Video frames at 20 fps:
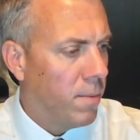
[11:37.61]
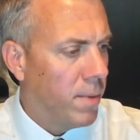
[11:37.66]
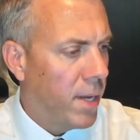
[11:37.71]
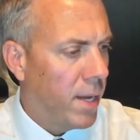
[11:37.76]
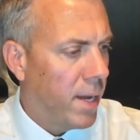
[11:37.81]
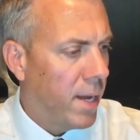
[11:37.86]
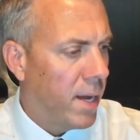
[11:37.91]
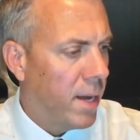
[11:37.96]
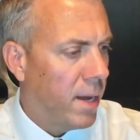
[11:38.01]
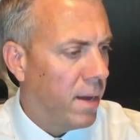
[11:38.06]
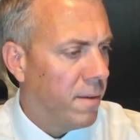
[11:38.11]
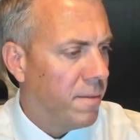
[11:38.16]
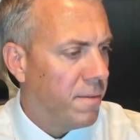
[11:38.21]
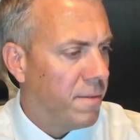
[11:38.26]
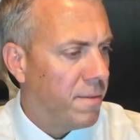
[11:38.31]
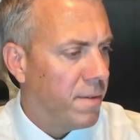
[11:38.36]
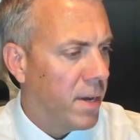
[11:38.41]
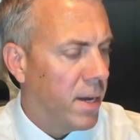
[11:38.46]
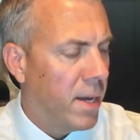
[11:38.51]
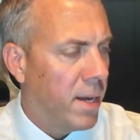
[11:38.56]
We
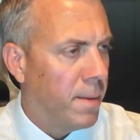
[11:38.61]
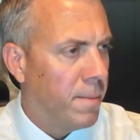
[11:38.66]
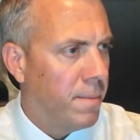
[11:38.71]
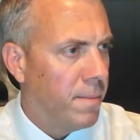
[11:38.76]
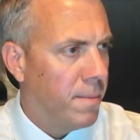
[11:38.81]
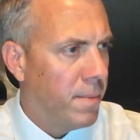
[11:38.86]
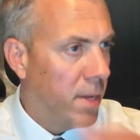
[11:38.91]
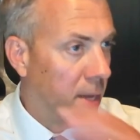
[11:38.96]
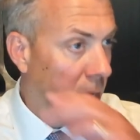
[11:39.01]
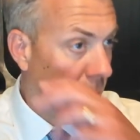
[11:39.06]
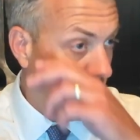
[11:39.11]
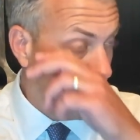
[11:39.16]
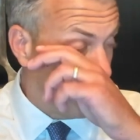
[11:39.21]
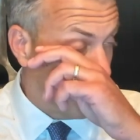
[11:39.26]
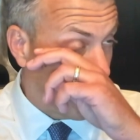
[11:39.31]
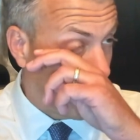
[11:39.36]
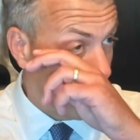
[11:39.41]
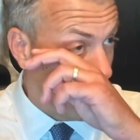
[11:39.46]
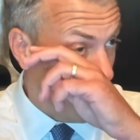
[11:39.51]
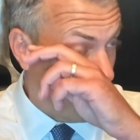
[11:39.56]
have um,
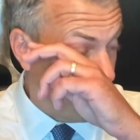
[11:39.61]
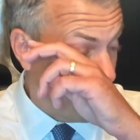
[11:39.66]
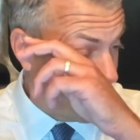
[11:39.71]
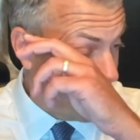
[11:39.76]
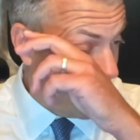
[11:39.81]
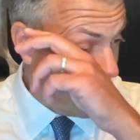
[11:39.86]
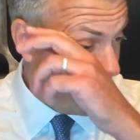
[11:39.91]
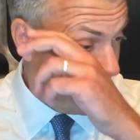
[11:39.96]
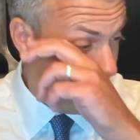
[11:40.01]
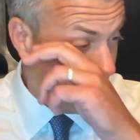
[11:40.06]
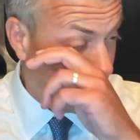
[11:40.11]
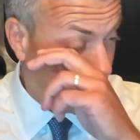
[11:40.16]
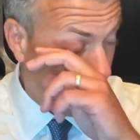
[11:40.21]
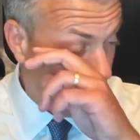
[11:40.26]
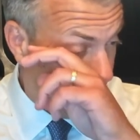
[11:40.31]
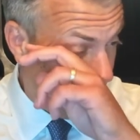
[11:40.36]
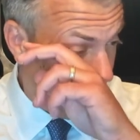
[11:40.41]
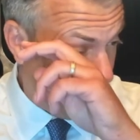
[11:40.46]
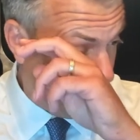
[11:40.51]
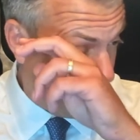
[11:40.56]
some economic data that's
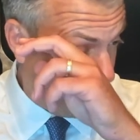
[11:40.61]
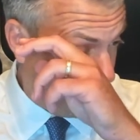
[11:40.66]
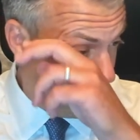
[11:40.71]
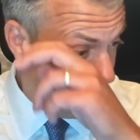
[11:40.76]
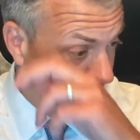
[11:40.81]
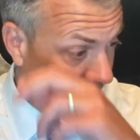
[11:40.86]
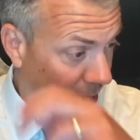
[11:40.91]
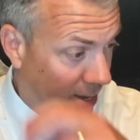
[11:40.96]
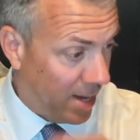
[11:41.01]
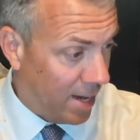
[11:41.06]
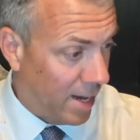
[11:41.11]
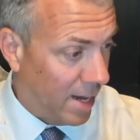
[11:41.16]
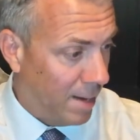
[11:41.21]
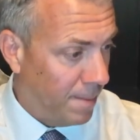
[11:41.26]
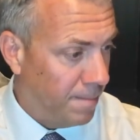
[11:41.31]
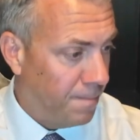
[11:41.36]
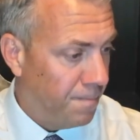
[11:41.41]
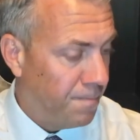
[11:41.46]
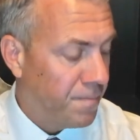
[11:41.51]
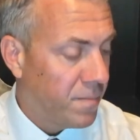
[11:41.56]
coming out.
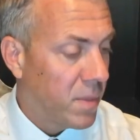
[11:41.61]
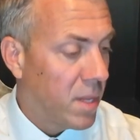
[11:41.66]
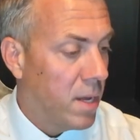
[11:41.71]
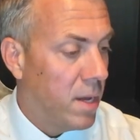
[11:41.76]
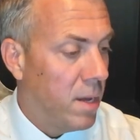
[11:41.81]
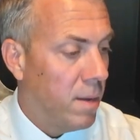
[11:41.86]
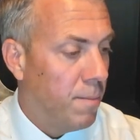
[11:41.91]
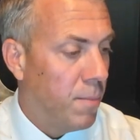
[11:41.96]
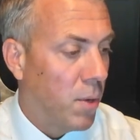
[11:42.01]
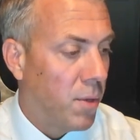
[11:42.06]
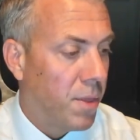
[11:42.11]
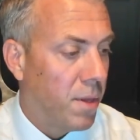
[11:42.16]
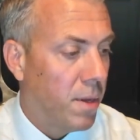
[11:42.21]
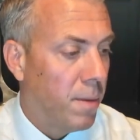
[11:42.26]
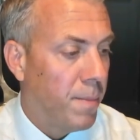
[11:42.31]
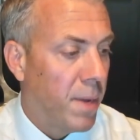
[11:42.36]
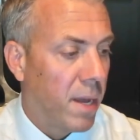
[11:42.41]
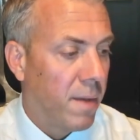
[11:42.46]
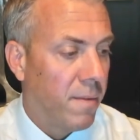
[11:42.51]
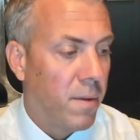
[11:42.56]
Um, both the
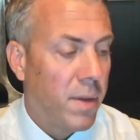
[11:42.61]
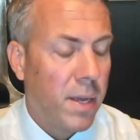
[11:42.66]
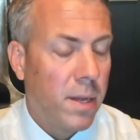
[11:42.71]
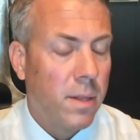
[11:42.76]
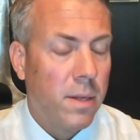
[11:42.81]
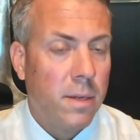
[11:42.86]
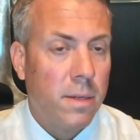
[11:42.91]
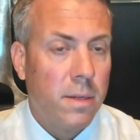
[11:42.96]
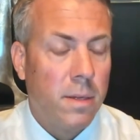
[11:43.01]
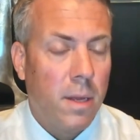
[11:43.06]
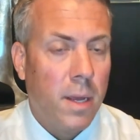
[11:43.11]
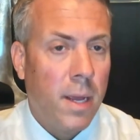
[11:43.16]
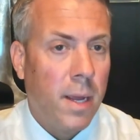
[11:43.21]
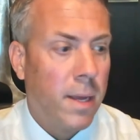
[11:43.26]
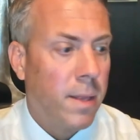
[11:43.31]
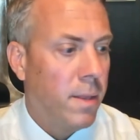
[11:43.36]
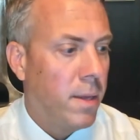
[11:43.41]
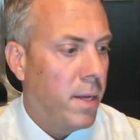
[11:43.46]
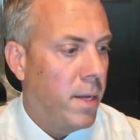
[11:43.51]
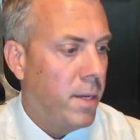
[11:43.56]
Bank of England
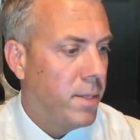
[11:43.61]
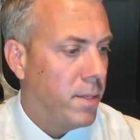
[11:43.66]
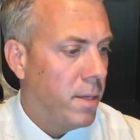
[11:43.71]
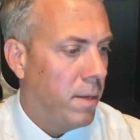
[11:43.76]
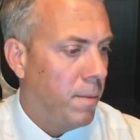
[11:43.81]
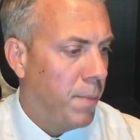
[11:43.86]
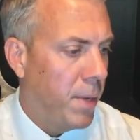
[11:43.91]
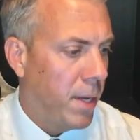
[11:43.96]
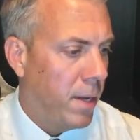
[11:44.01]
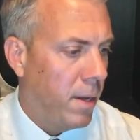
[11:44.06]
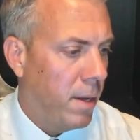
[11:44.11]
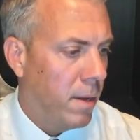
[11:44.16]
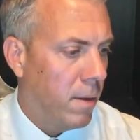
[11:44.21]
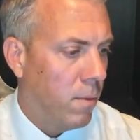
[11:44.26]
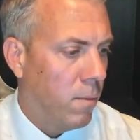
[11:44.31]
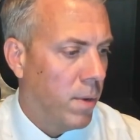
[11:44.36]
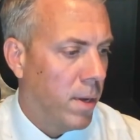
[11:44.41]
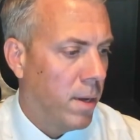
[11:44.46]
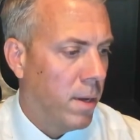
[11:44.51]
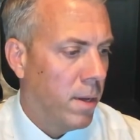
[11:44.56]
and the ECB
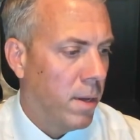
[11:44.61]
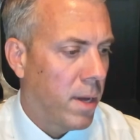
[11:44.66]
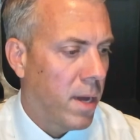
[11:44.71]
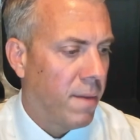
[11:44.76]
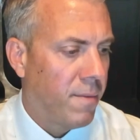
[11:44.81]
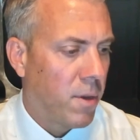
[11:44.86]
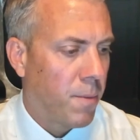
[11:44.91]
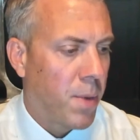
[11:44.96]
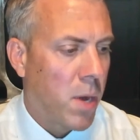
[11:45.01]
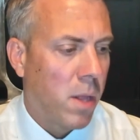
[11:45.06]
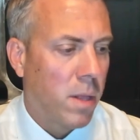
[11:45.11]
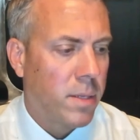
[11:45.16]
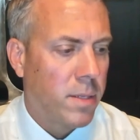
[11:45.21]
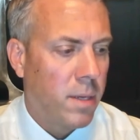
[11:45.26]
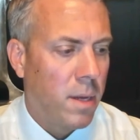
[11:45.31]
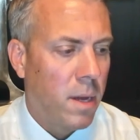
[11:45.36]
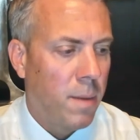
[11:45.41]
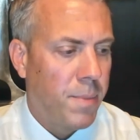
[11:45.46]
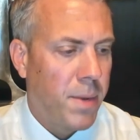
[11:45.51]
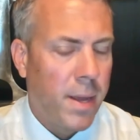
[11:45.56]
will have their
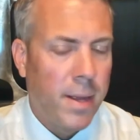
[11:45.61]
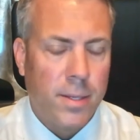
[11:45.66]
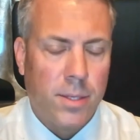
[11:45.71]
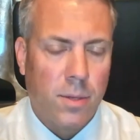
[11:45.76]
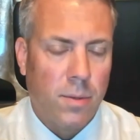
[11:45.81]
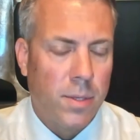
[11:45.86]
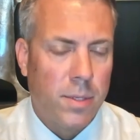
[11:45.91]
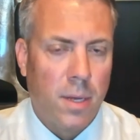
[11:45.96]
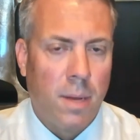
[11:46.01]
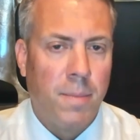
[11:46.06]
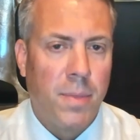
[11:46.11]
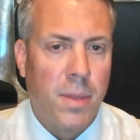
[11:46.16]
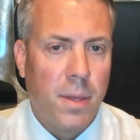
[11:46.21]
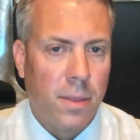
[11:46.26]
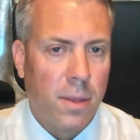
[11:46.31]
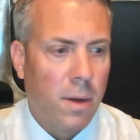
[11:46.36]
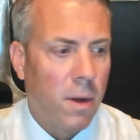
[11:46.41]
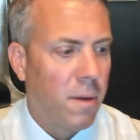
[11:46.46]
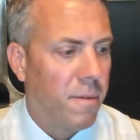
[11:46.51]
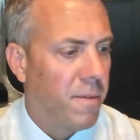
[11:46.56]
policy updates. So the same thing
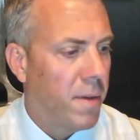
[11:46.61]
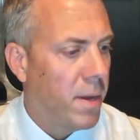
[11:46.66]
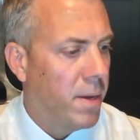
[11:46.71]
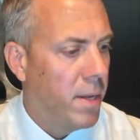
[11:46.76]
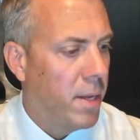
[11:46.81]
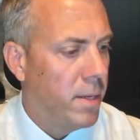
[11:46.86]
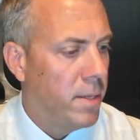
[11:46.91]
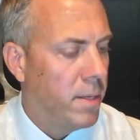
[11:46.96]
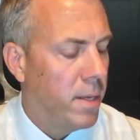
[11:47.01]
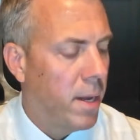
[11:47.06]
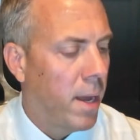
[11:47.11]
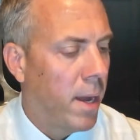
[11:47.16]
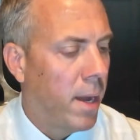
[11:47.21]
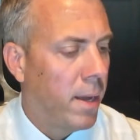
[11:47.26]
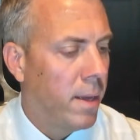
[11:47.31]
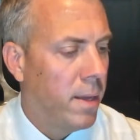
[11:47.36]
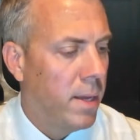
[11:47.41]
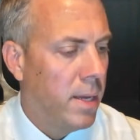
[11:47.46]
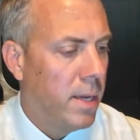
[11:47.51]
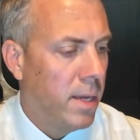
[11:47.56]
that our Fed did
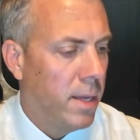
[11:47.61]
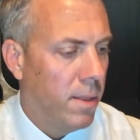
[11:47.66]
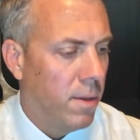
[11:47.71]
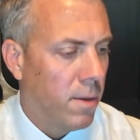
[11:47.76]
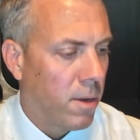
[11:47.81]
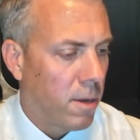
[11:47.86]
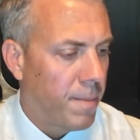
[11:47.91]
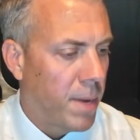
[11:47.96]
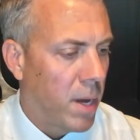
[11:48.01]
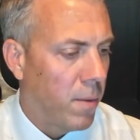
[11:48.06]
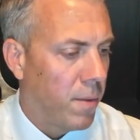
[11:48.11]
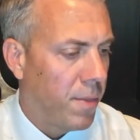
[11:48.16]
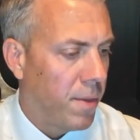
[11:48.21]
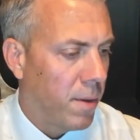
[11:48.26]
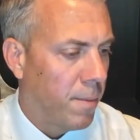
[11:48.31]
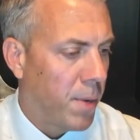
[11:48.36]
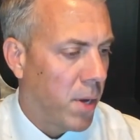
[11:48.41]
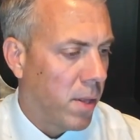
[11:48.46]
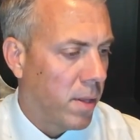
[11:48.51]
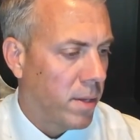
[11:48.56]
today, they'll come out with
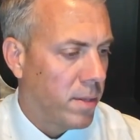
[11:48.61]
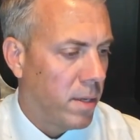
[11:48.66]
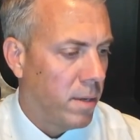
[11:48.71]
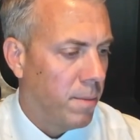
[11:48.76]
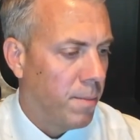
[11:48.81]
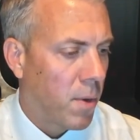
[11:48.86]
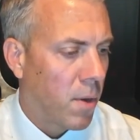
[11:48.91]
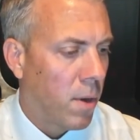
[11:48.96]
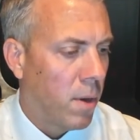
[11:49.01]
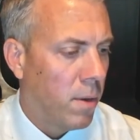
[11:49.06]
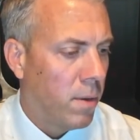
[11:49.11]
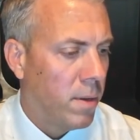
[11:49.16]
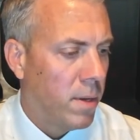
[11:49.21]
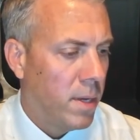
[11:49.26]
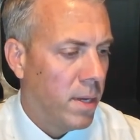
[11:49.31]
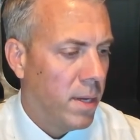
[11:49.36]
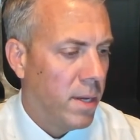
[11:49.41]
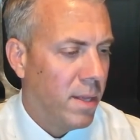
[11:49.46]
their policy tomorrow.